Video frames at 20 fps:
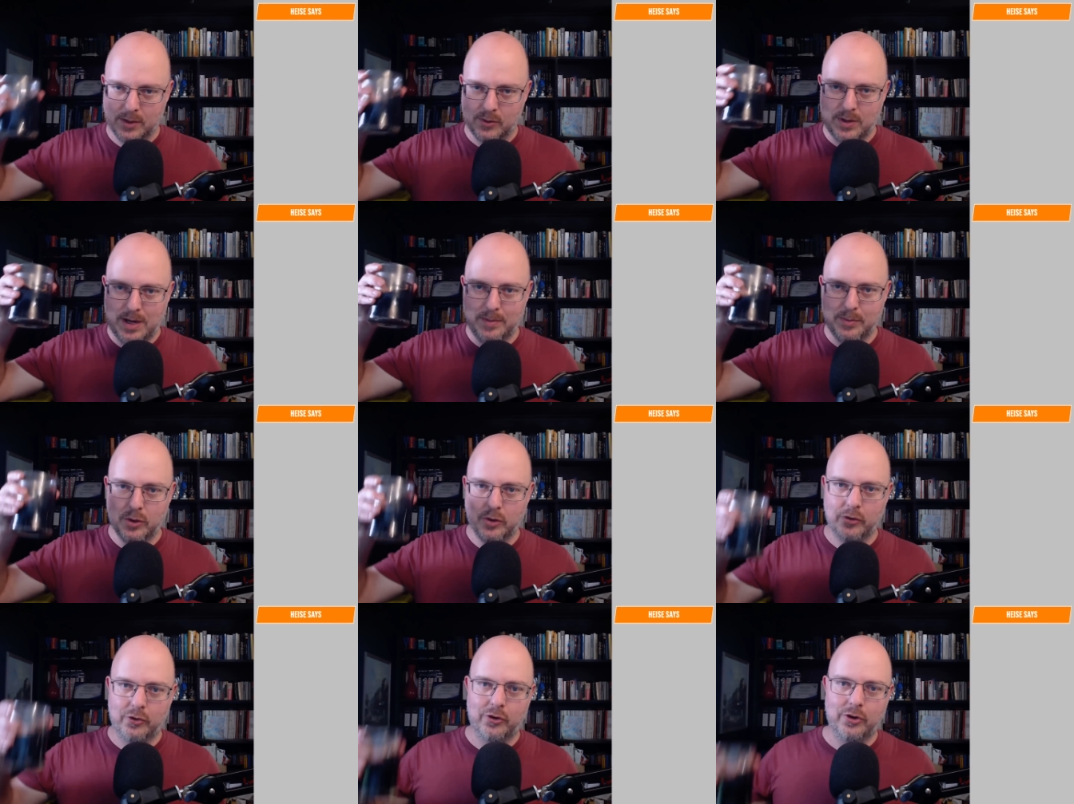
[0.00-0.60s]

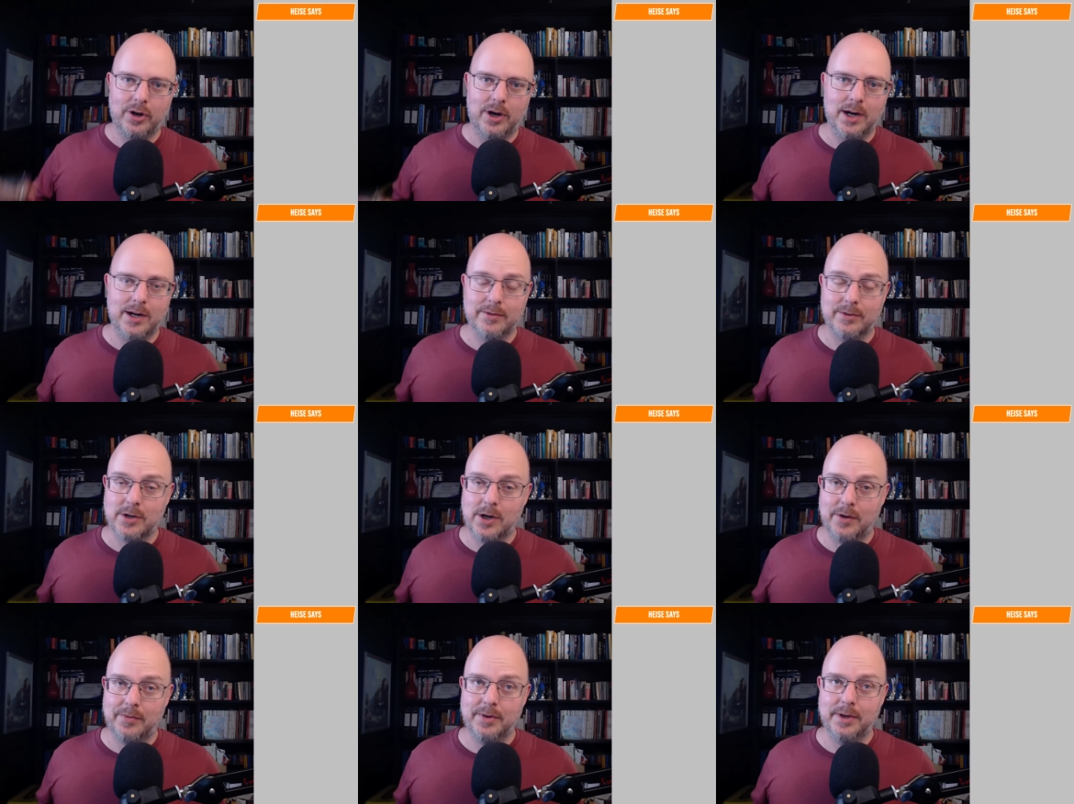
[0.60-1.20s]
Grab your stein
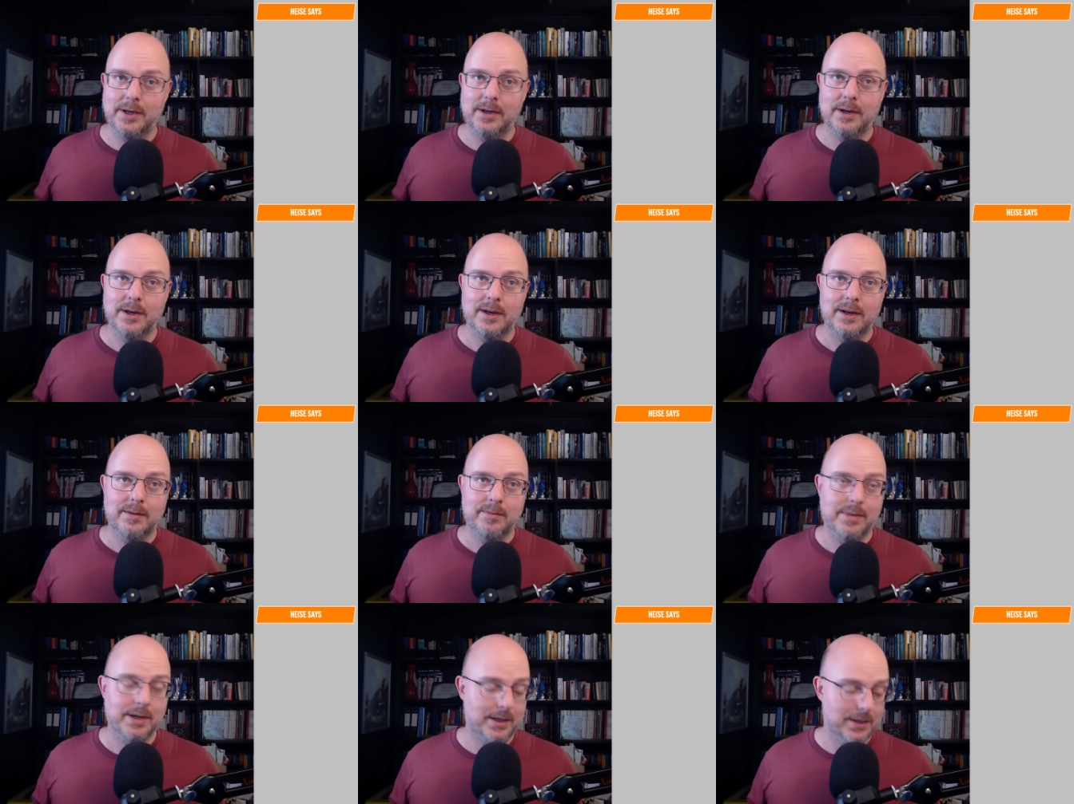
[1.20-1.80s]
of coffee
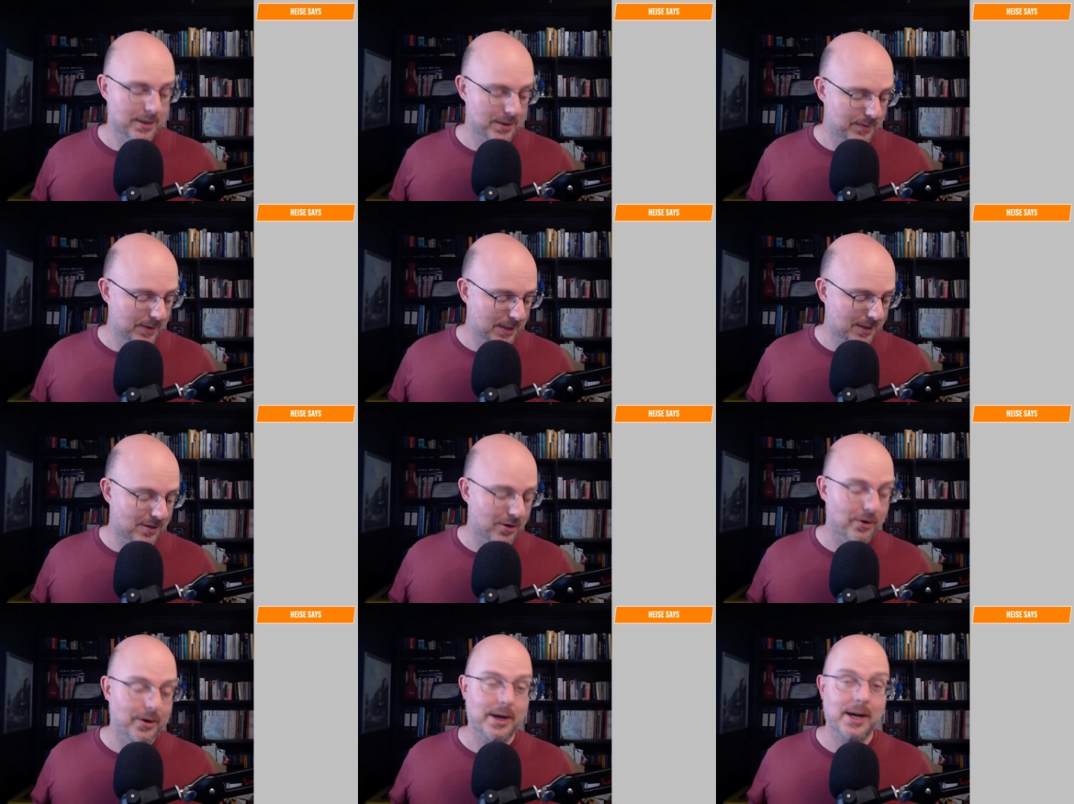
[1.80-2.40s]
because
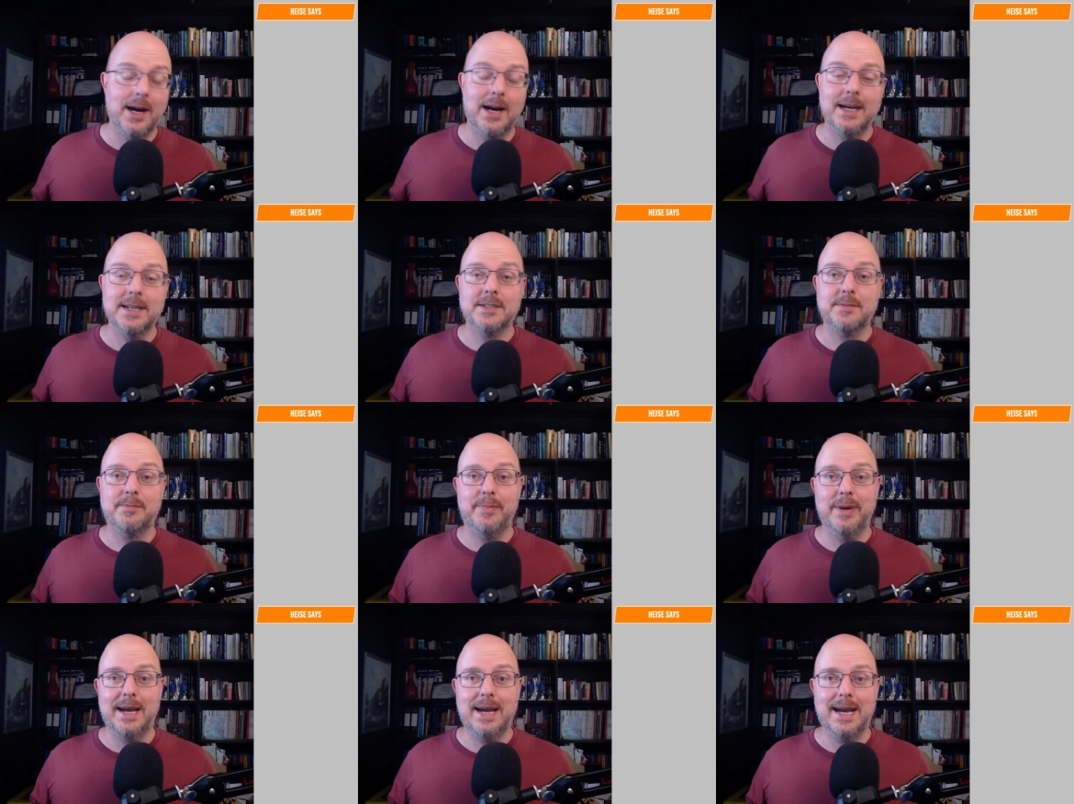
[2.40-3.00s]
Victoria
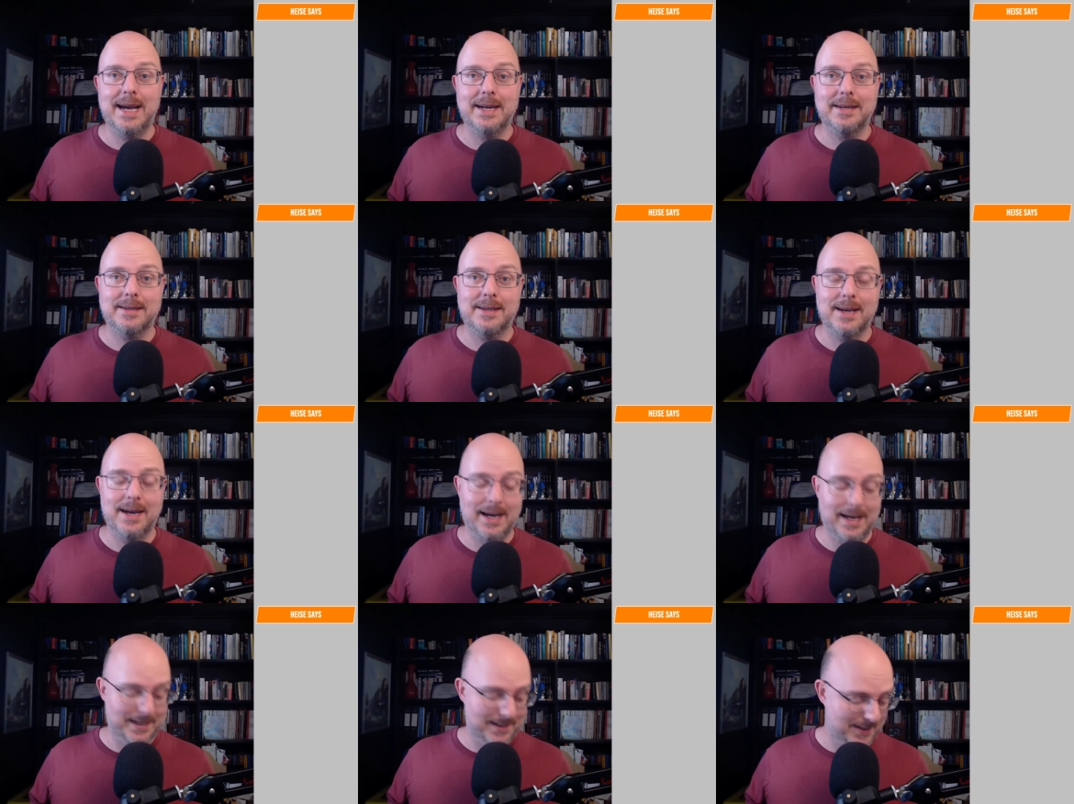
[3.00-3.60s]
has banned
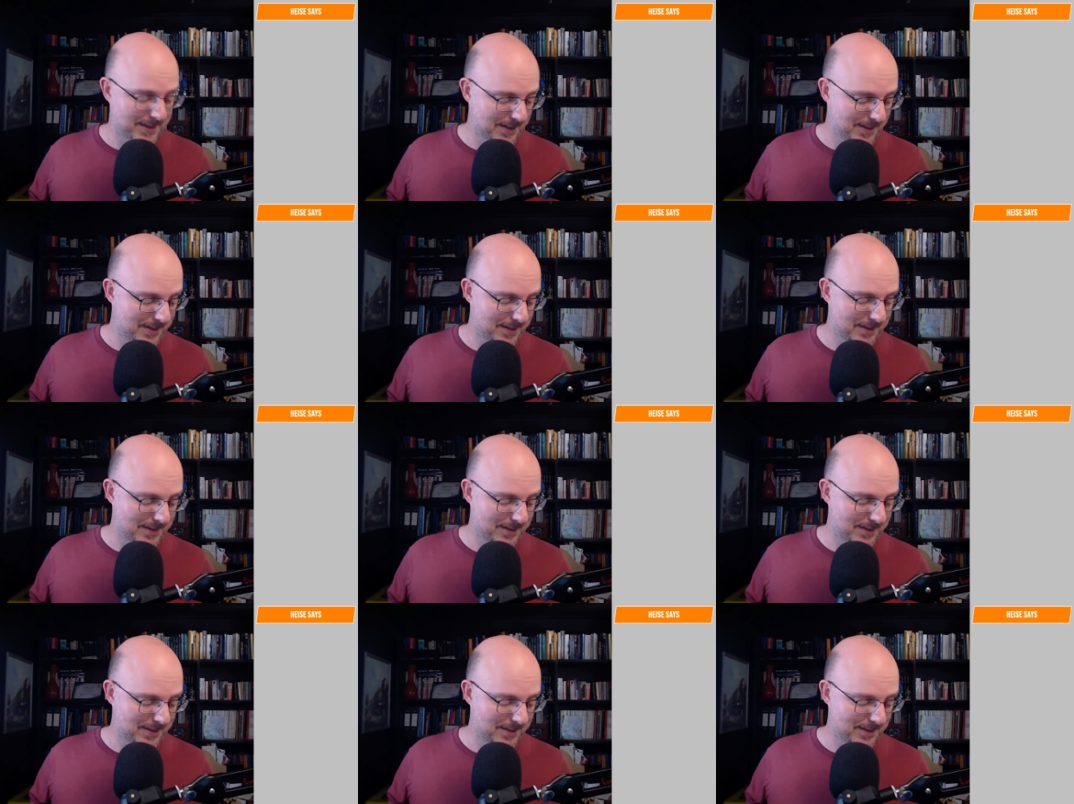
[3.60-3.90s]
gas,